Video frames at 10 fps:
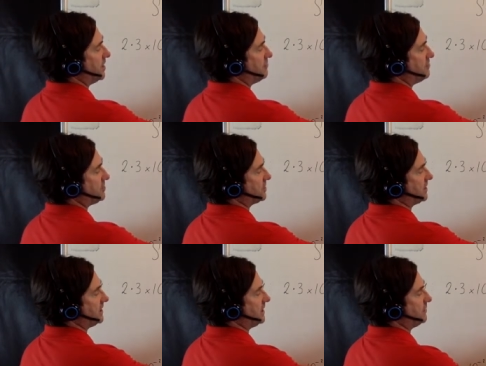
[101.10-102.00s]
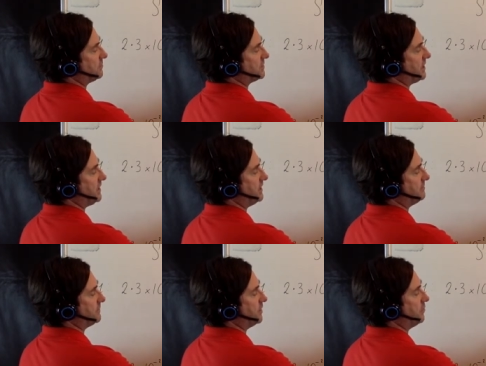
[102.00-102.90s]
originally it was here.
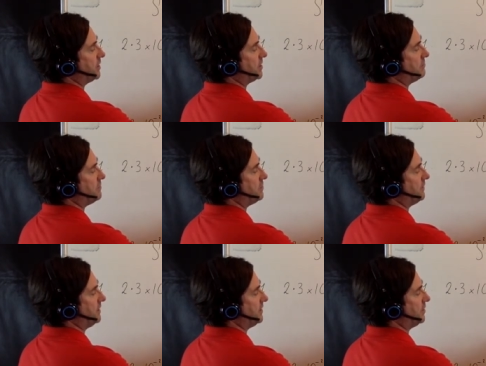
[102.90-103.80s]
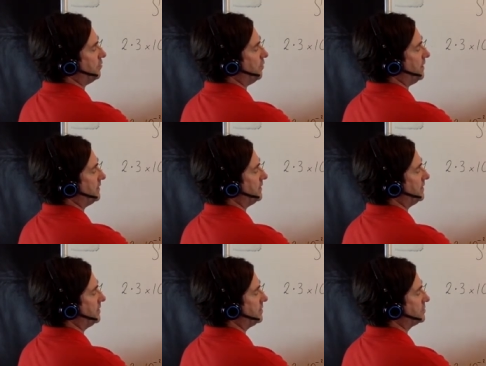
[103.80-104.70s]
We're going to move it 1,
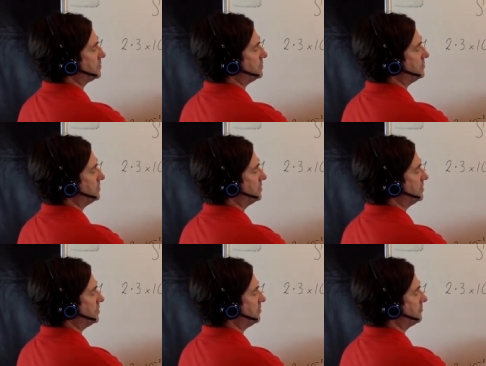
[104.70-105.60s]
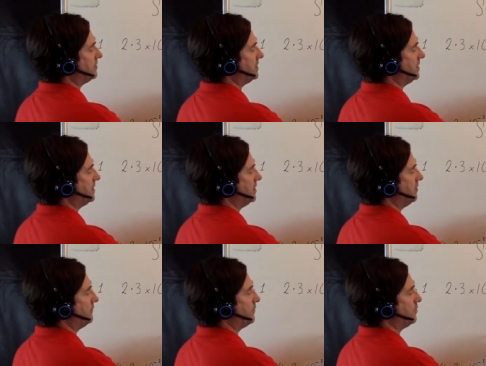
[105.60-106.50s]
2, 3,
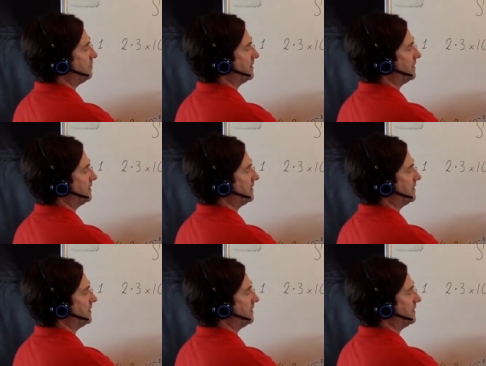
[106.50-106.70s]
4